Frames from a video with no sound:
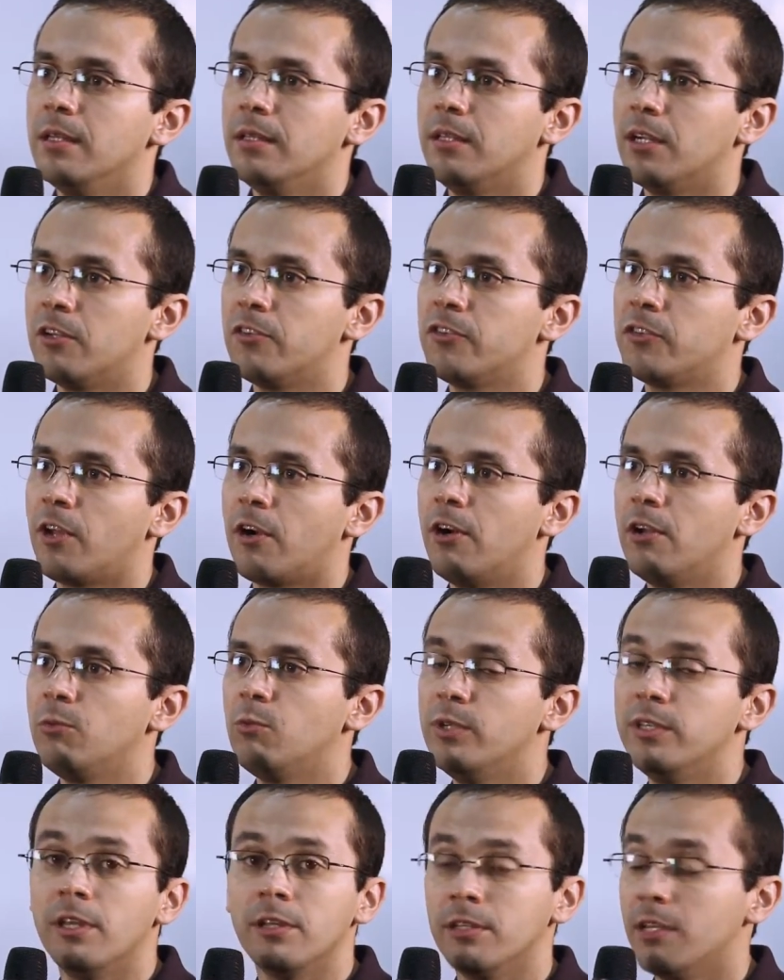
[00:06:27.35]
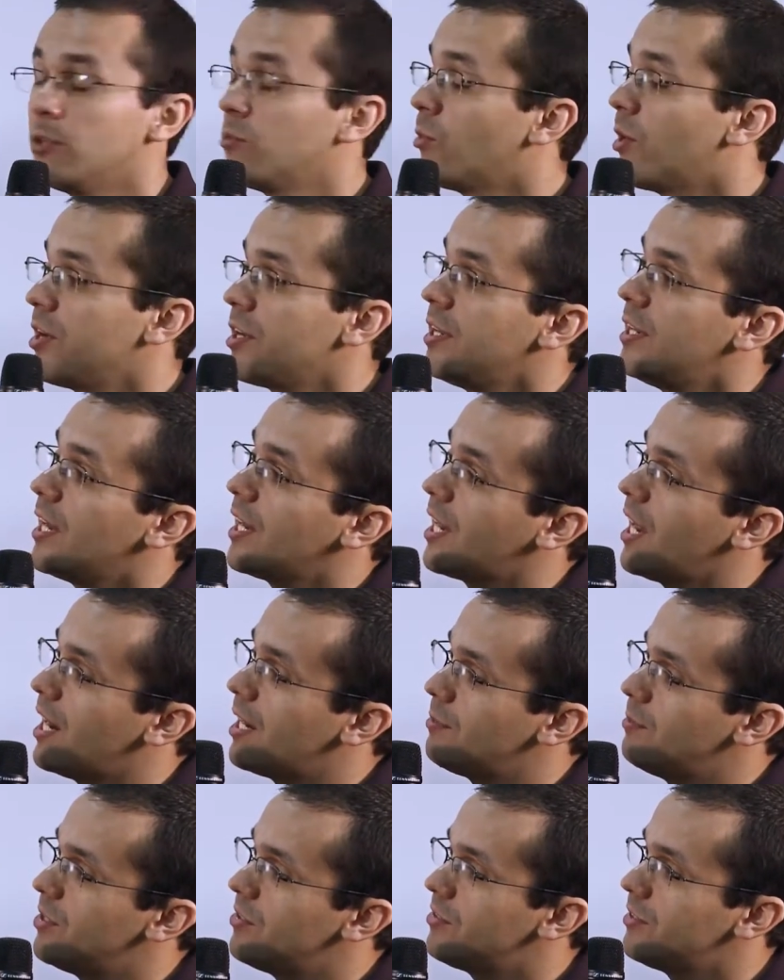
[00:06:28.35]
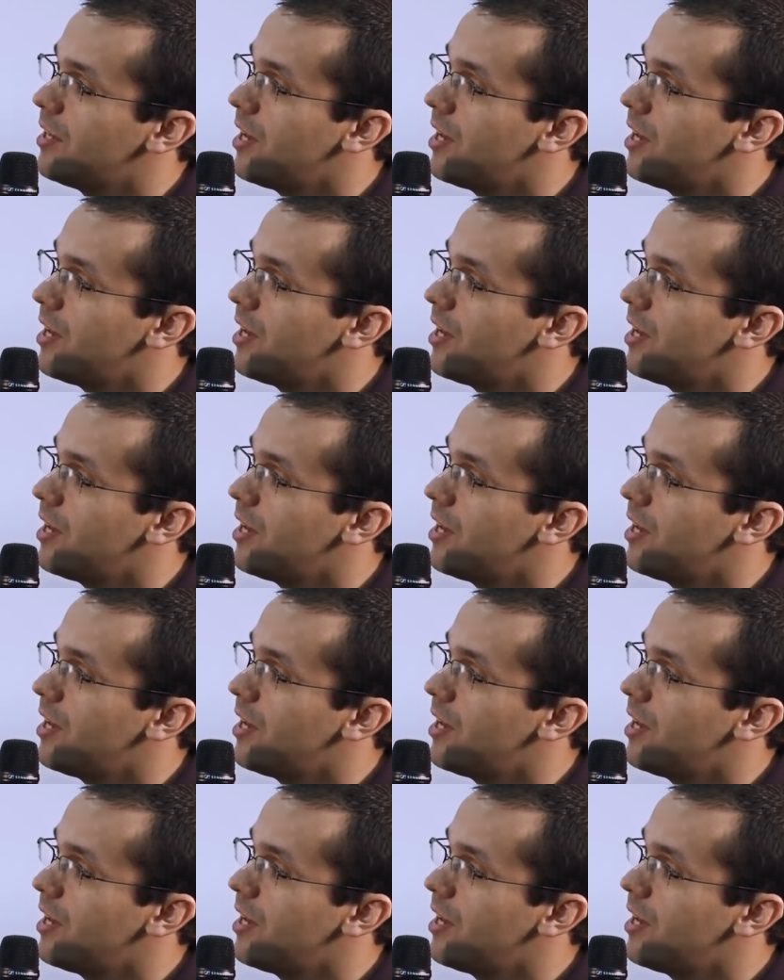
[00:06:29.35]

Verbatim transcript: that started with the networking academies.